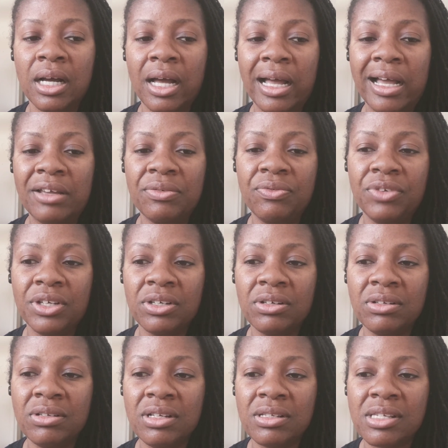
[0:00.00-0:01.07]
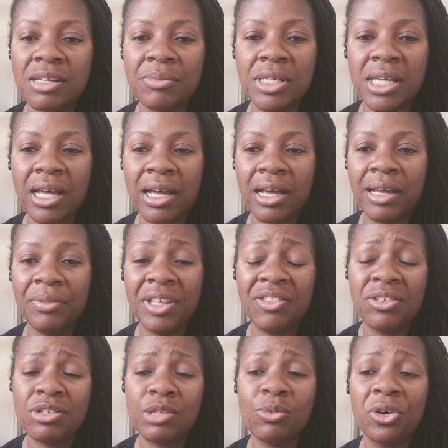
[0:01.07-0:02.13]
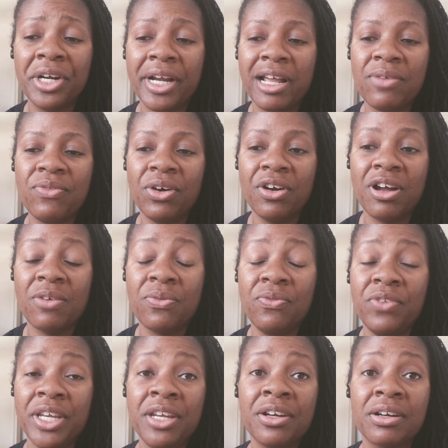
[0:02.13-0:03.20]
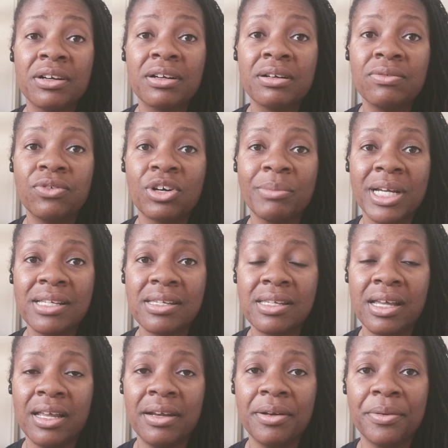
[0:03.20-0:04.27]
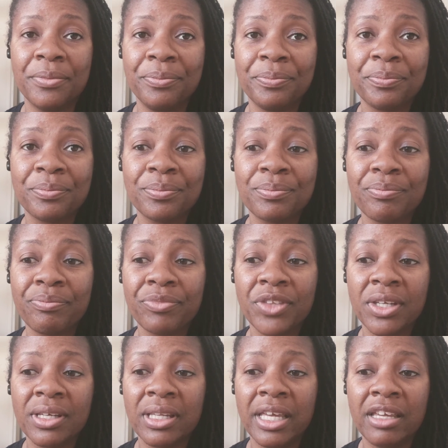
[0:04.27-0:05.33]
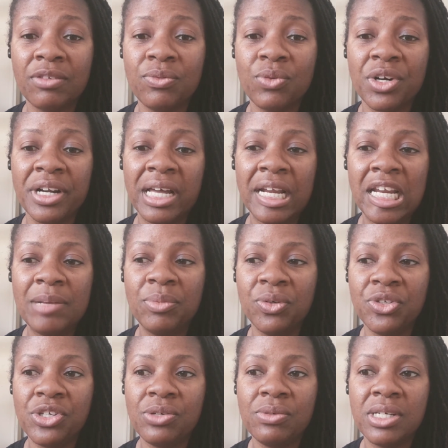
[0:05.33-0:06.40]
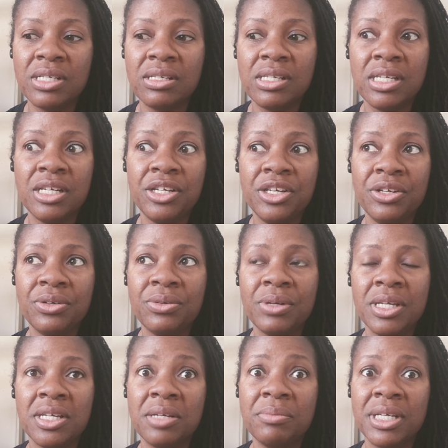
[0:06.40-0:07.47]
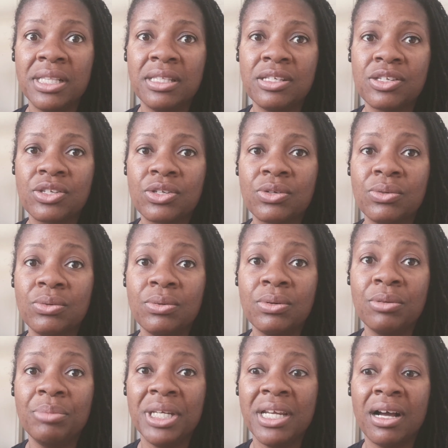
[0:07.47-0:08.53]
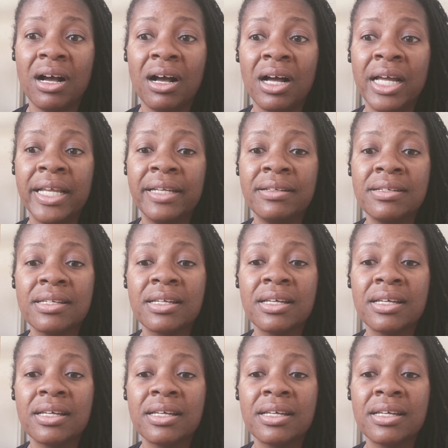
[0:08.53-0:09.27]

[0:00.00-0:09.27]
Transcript: feel sometimes, like this morning, I felt a fear for my son. Like if we're not able to continue him at this school beyond,